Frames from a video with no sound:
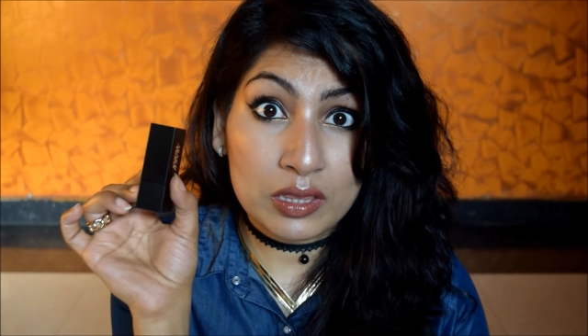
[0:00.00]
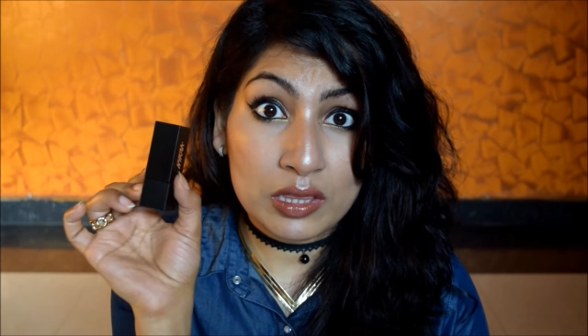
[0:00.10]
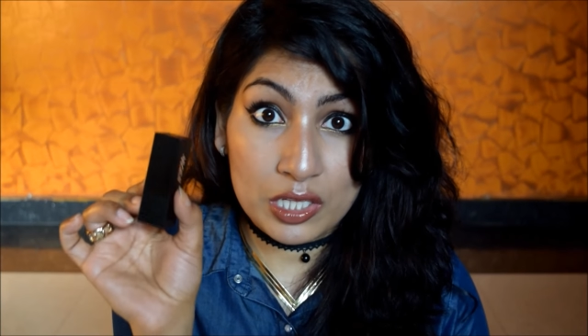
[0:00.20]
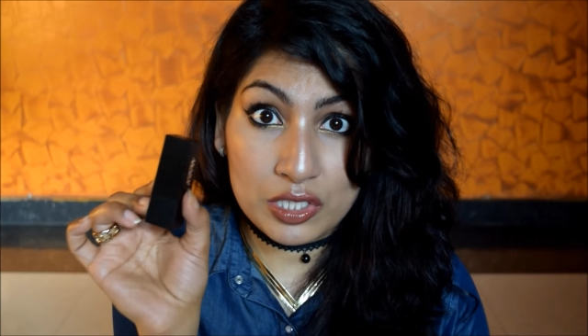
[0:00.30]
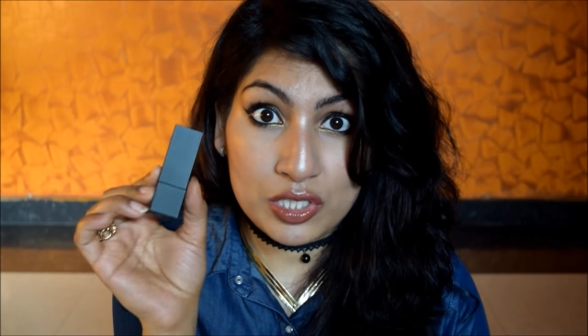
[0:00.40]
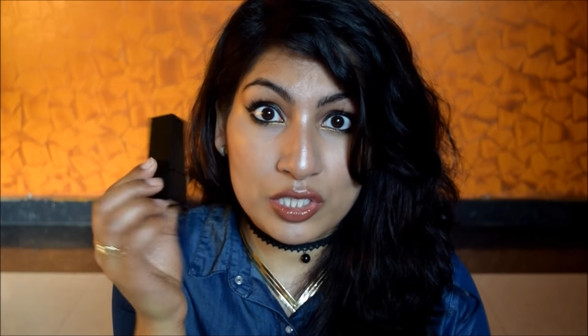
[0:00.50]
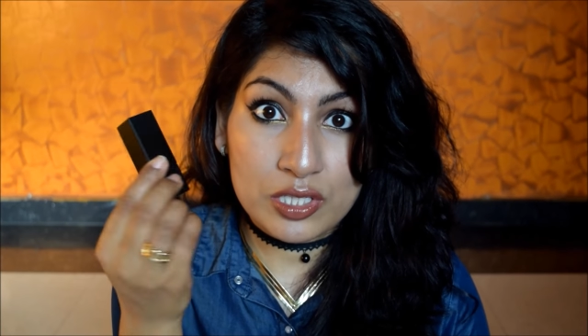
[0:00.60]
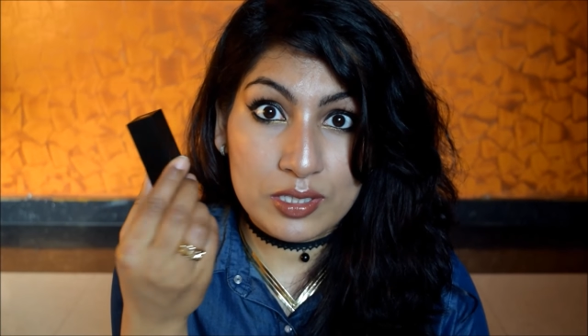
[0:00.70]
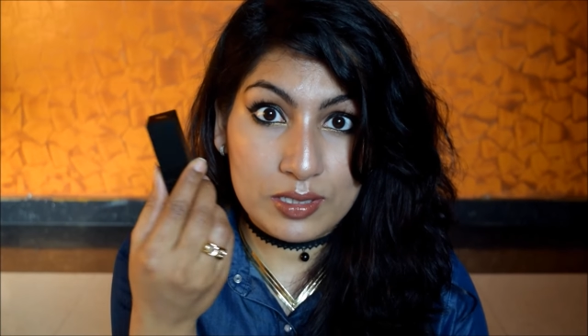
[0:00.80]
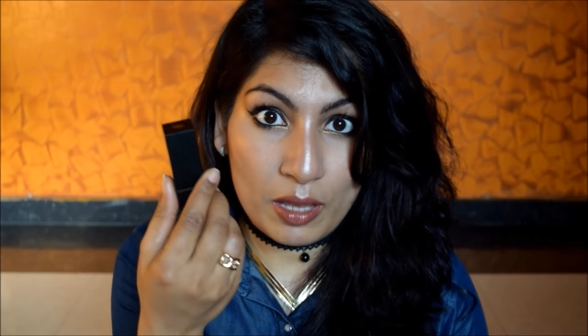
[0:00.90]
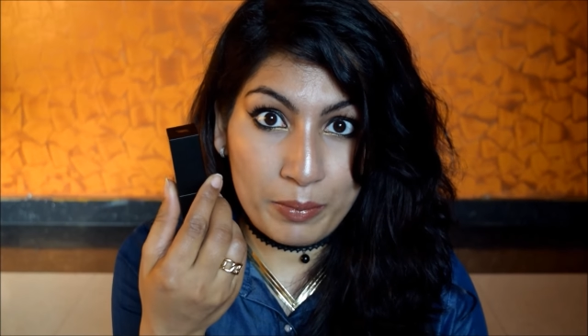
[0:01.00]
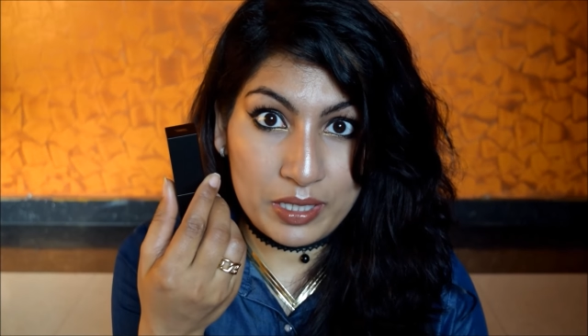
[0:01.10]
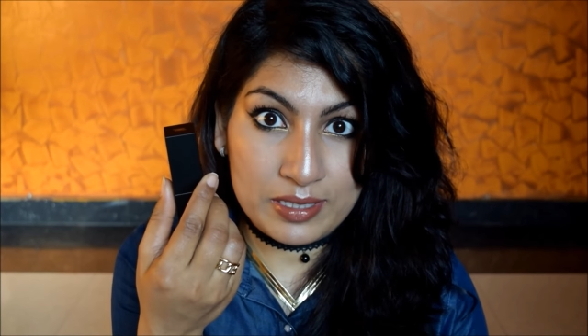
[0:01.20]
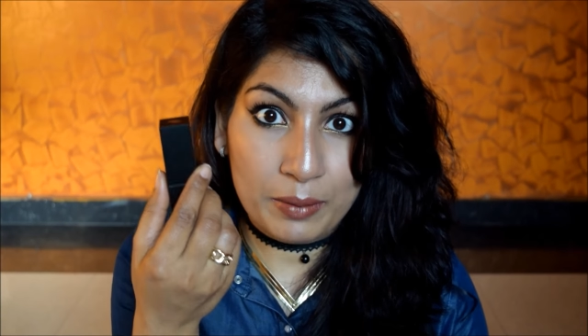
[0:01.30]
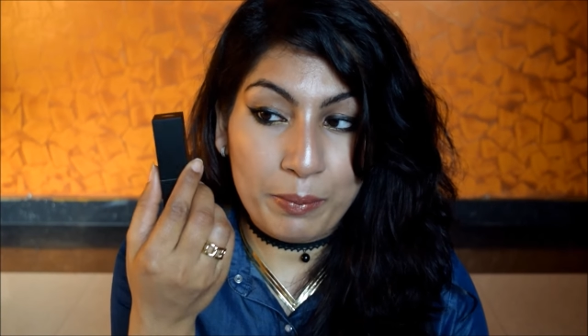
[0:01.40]
this
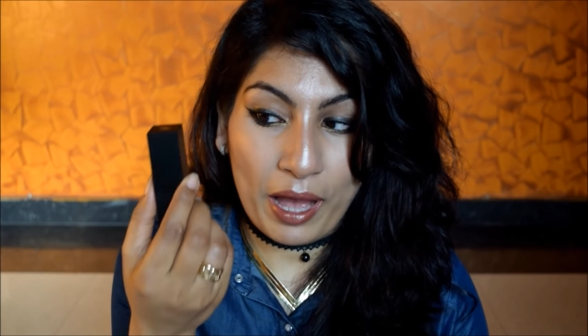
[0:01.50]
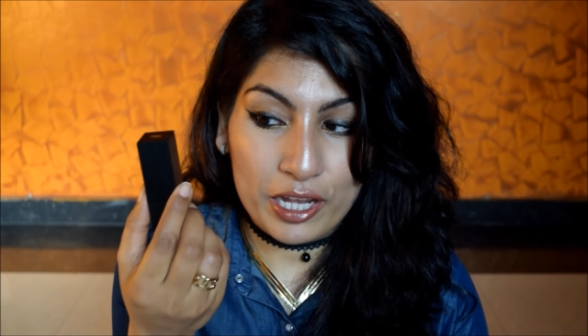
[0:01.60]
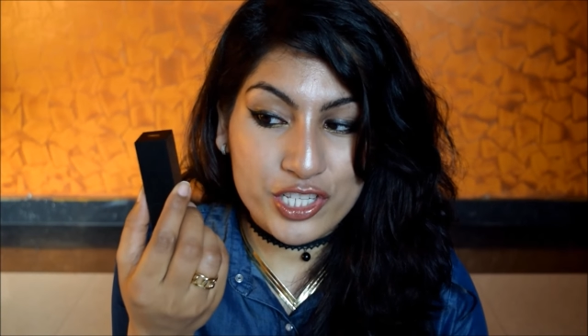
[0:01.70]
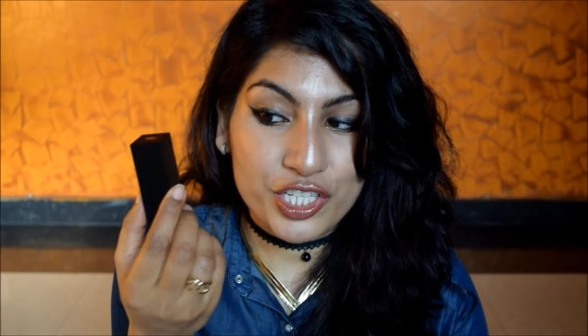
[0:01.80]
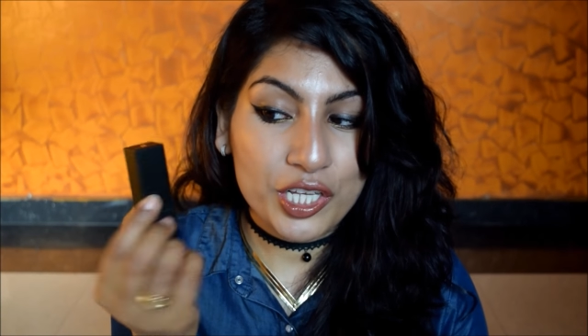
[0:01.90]
amazing packaging.